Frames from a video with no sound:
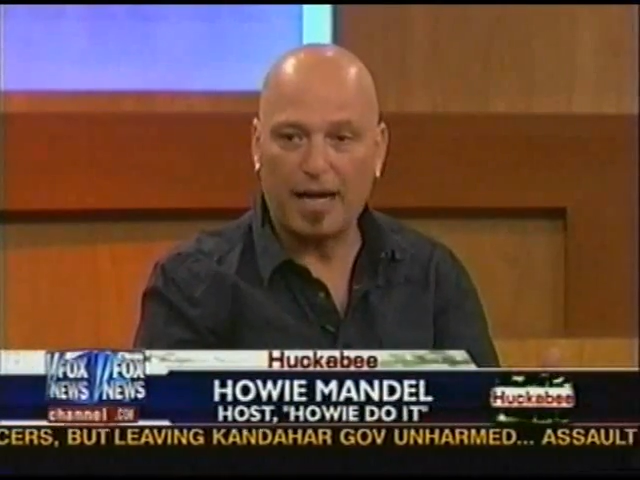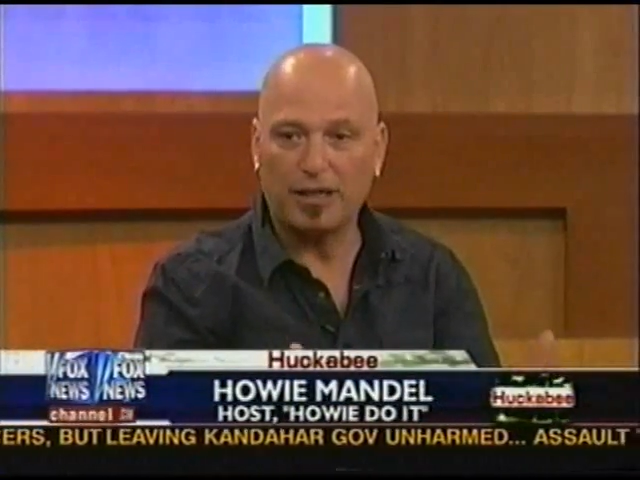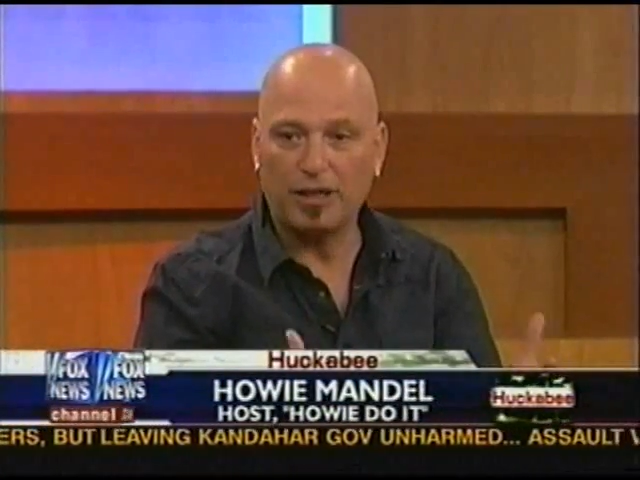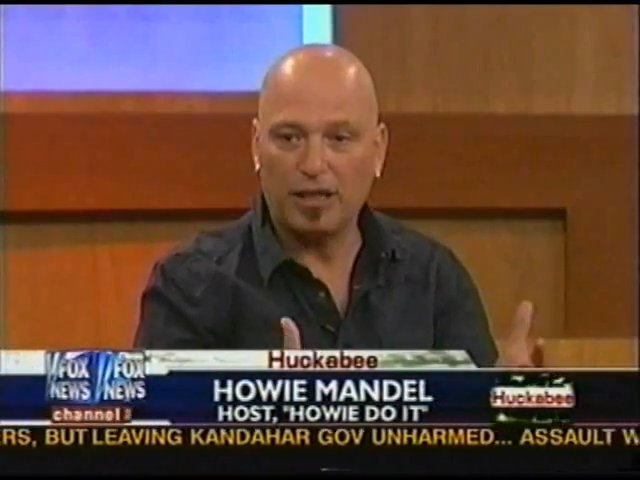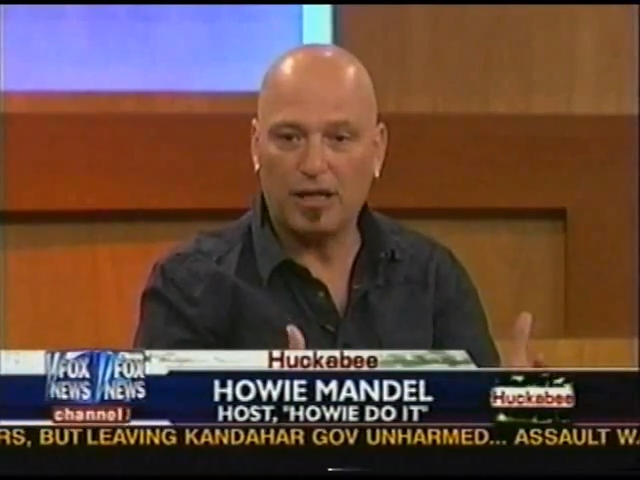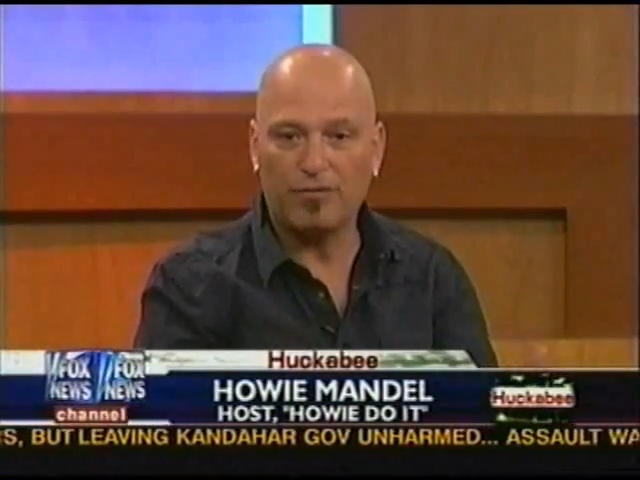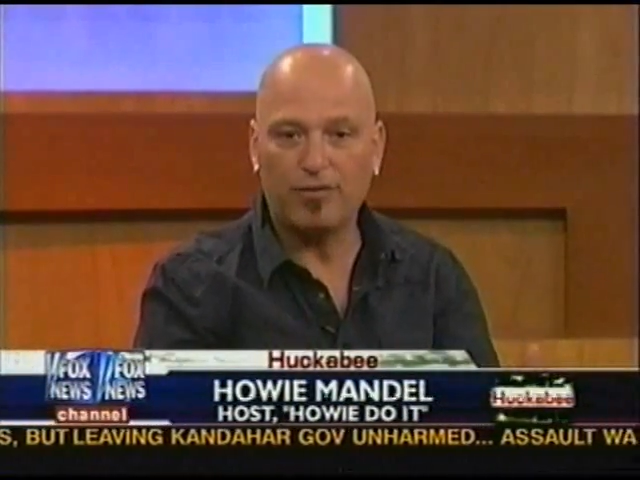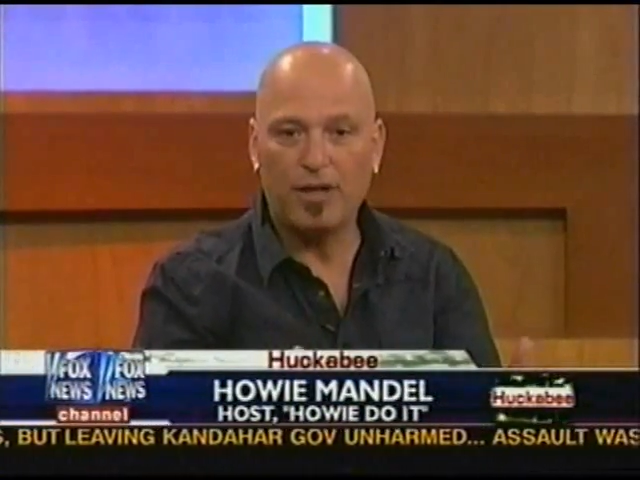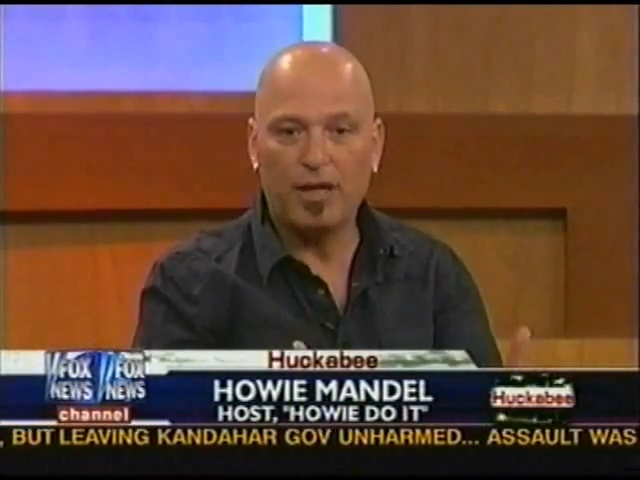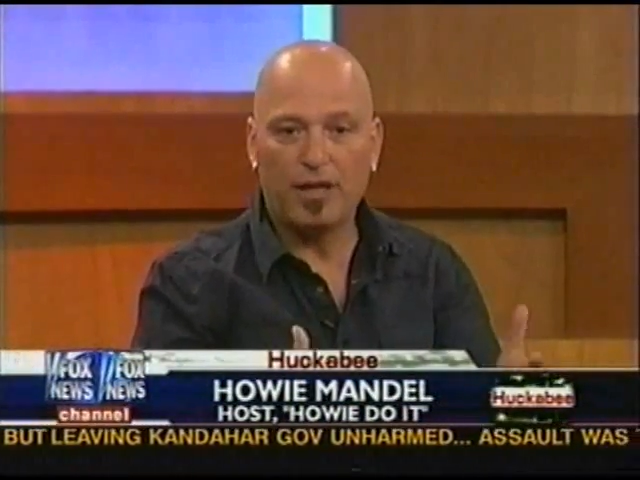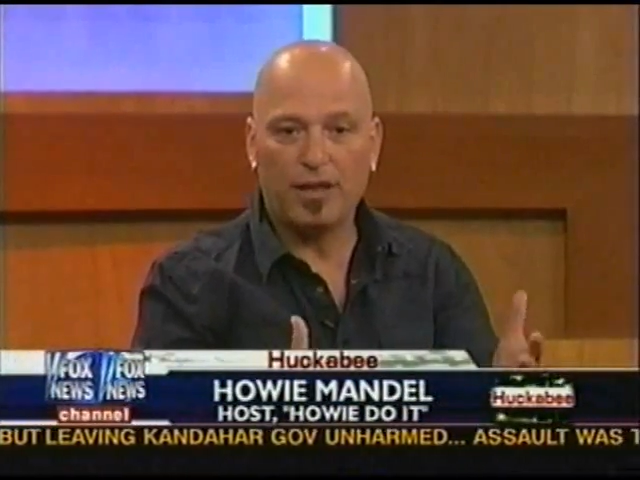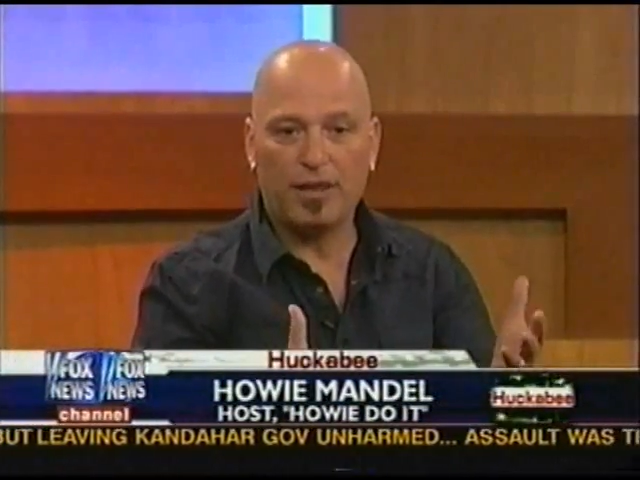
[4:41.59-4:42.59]
I love
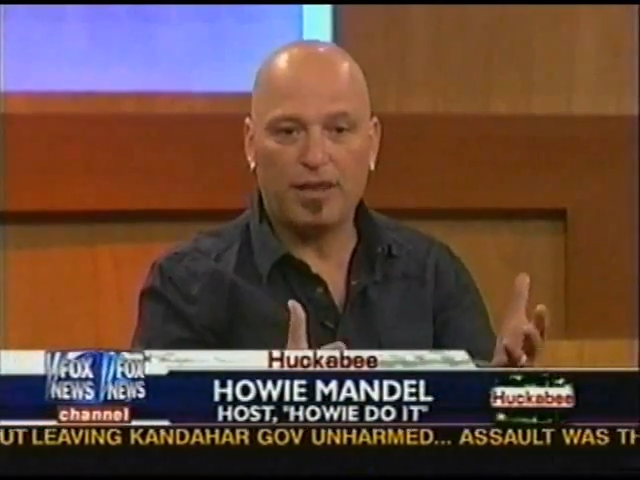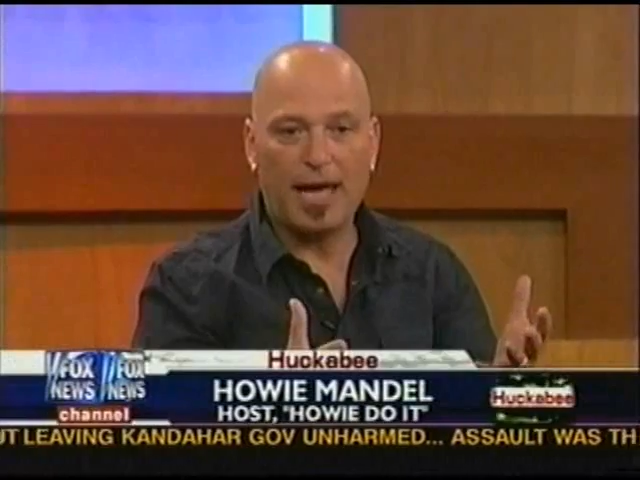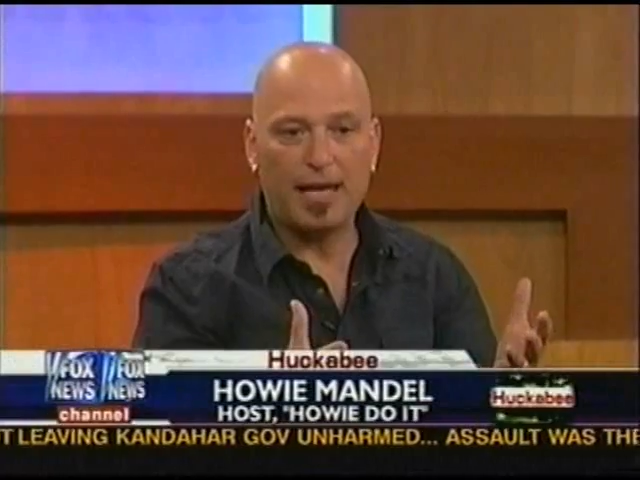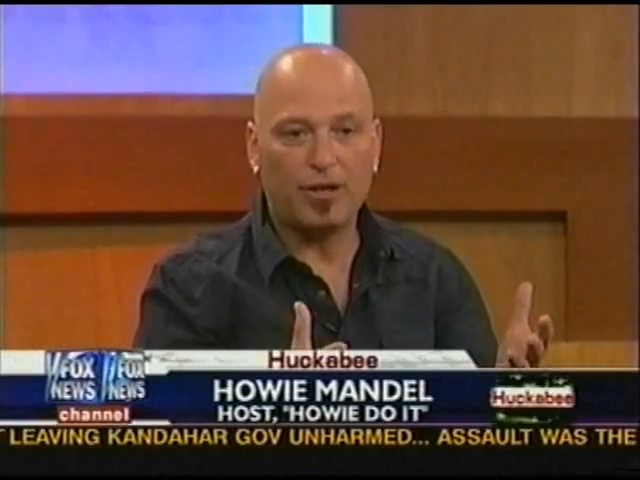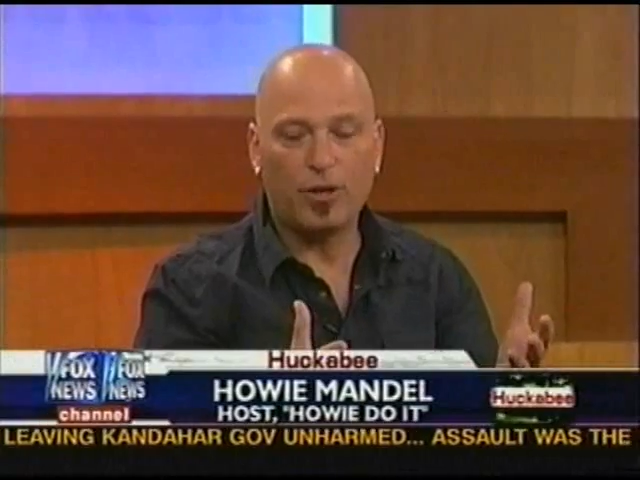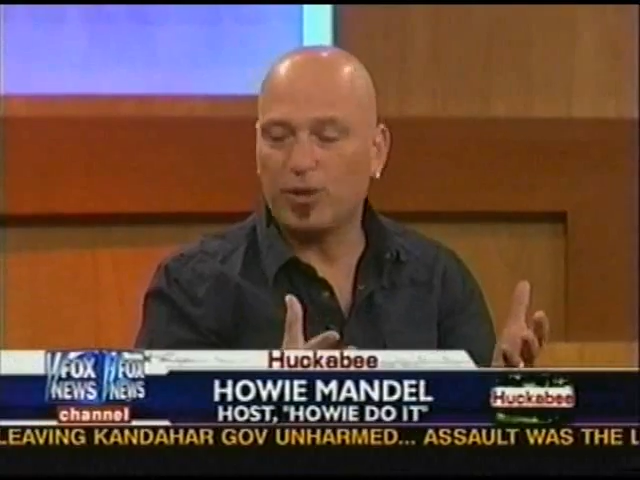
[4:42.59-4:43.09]
that.